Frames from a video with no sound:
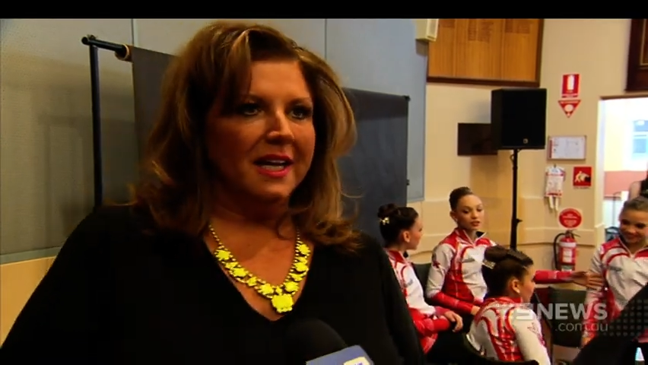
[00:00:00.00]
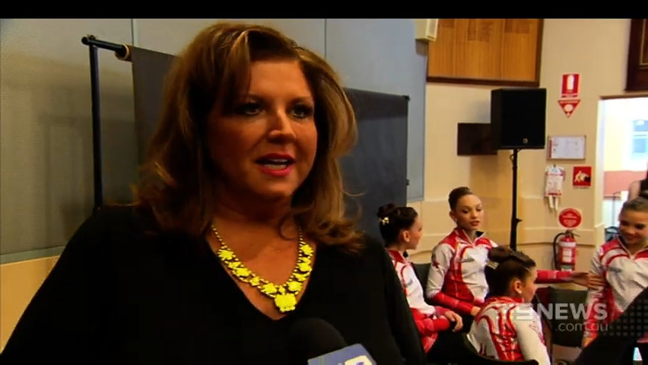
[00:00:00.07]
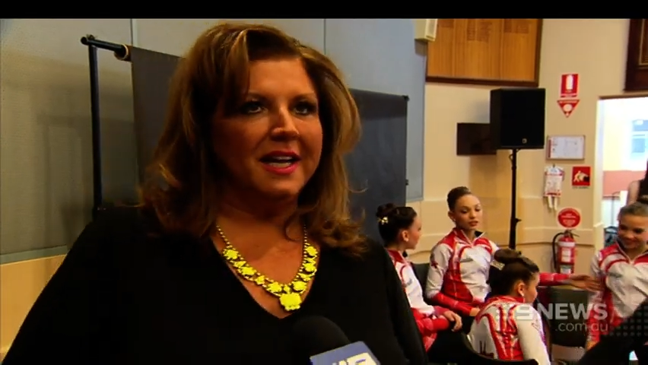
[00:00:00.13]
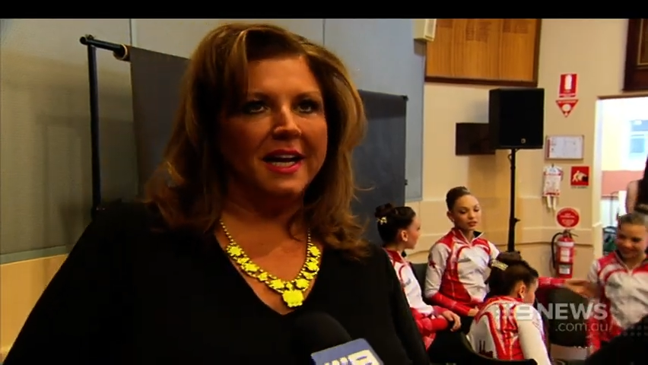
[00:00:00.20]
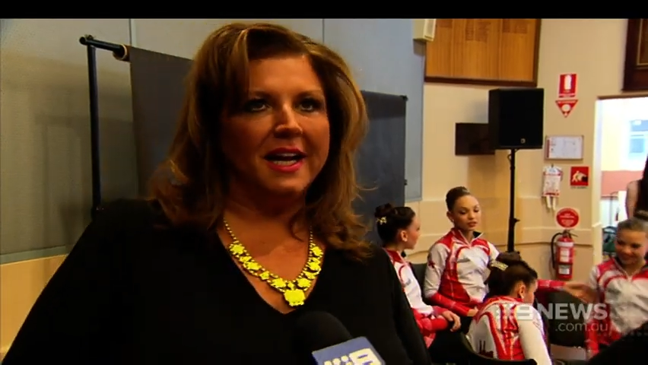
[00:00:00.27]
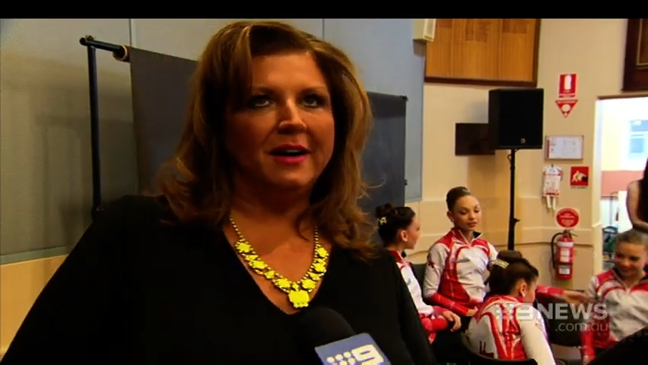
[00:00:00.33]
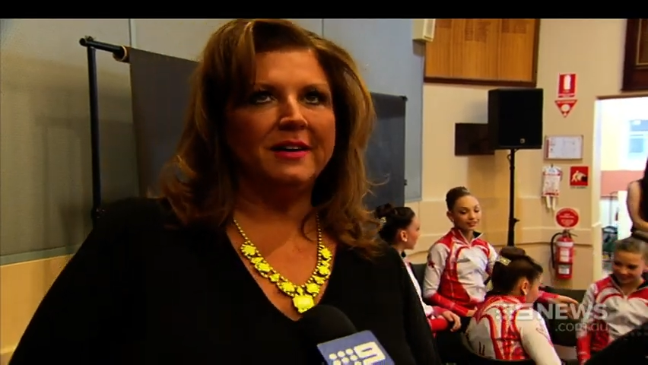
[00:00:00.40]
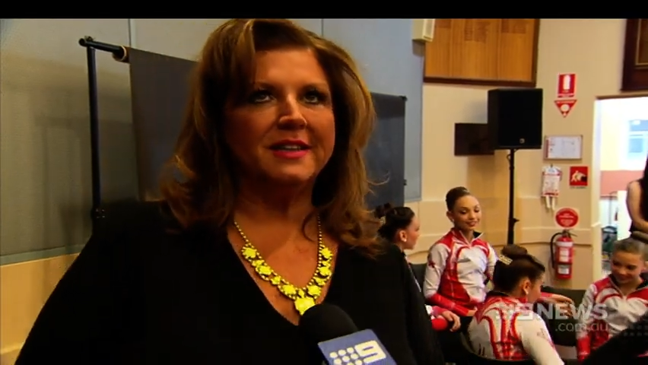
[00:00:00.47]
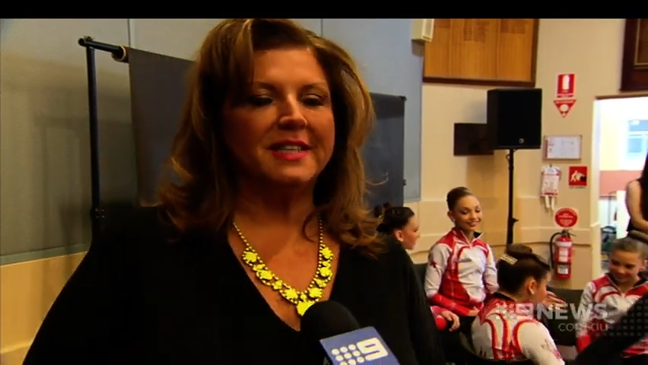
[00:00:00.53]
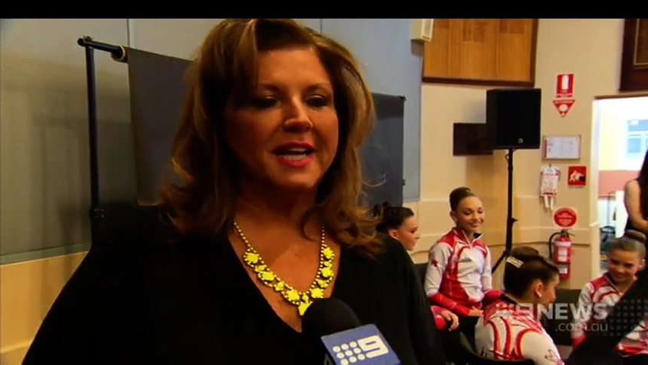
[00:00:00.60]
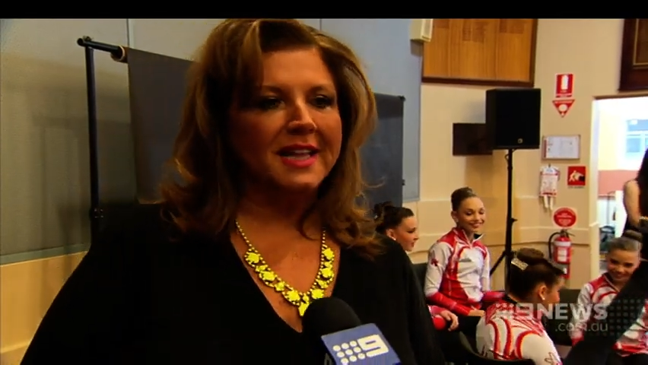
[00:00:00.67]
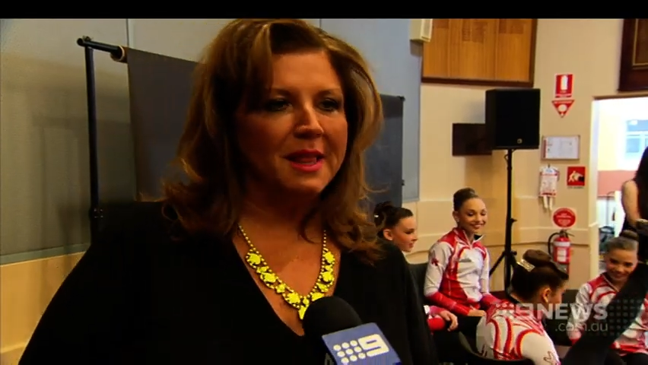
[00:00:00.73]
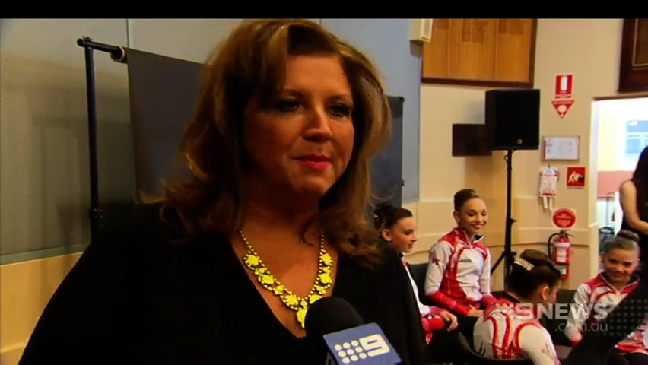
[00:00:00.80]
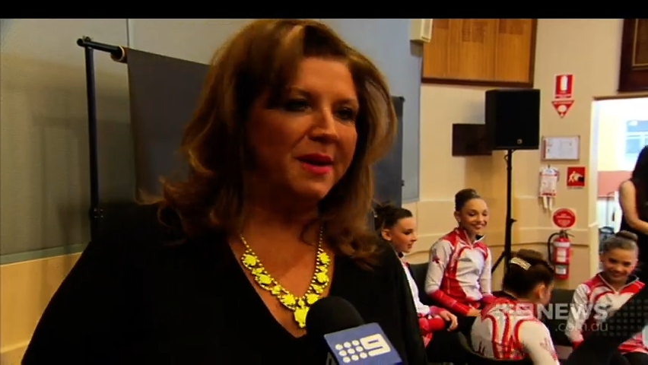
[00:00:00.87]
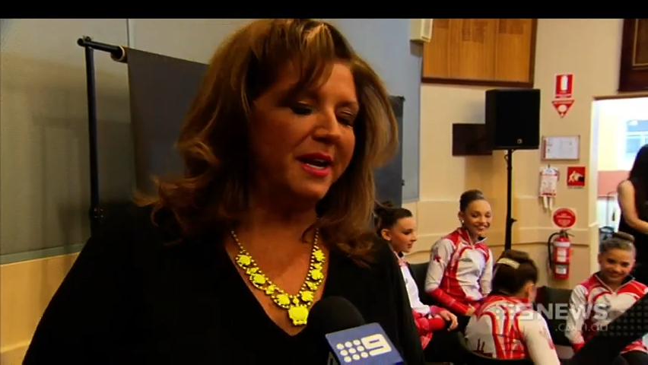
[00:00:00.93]
You know, it's
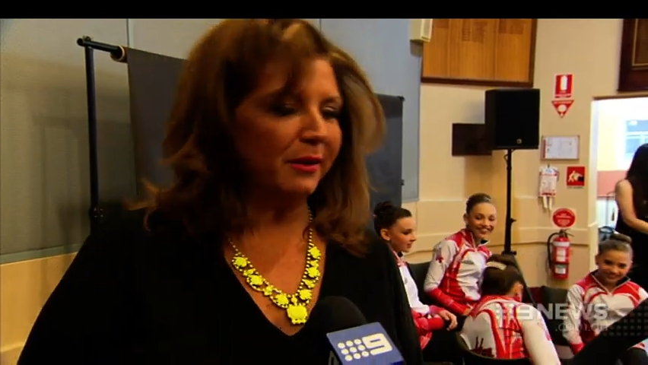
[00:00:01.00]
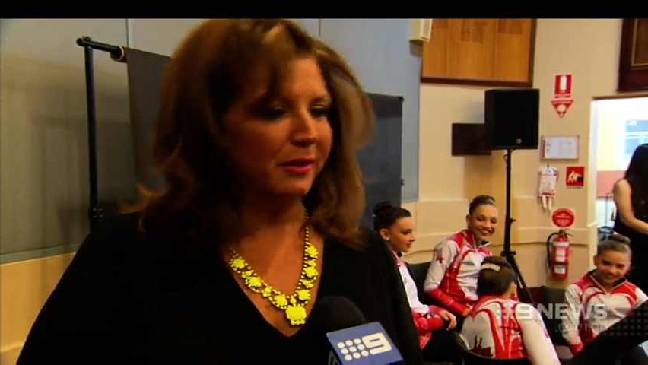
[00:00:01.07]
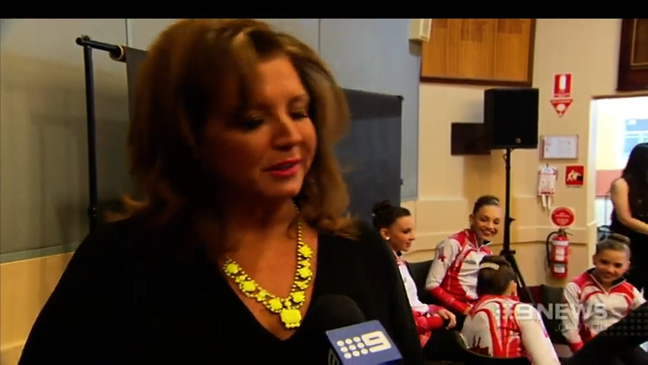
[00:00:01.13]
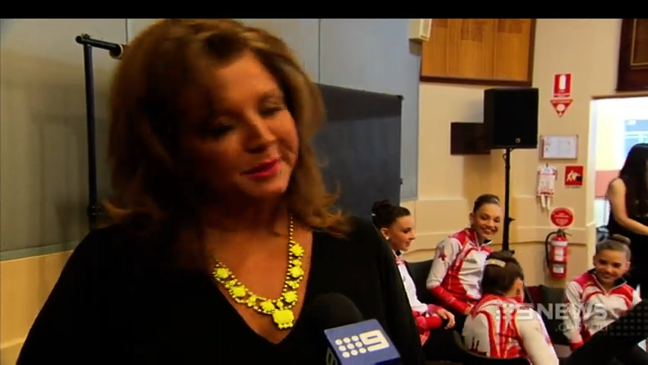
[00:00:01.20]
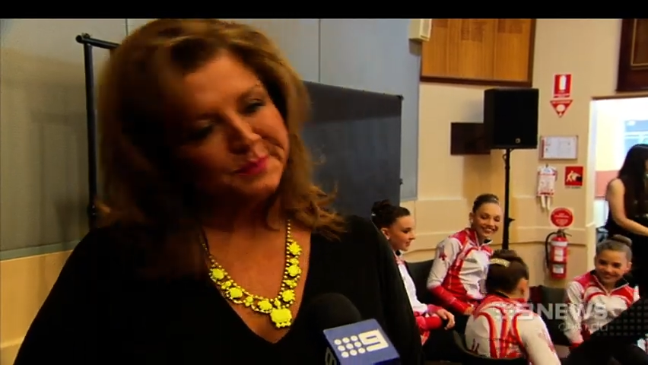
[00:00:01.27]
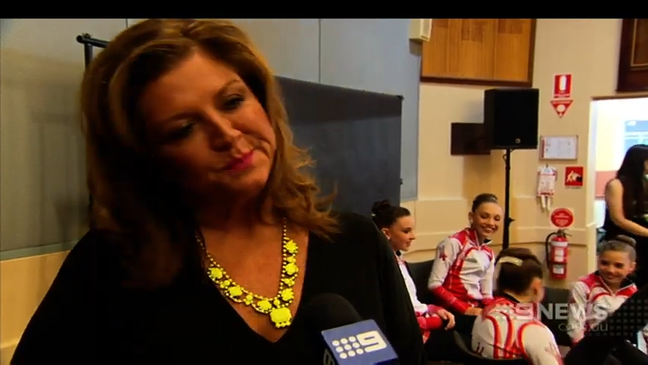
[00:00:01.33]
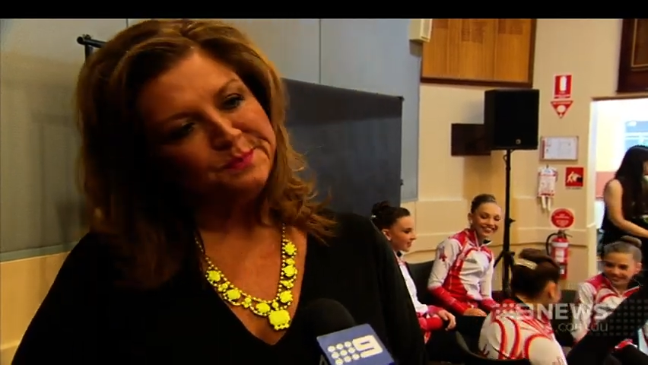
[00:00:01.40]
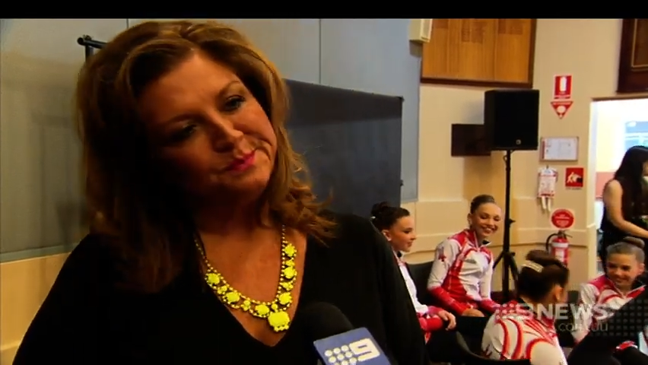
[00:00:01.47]
like the Beatles.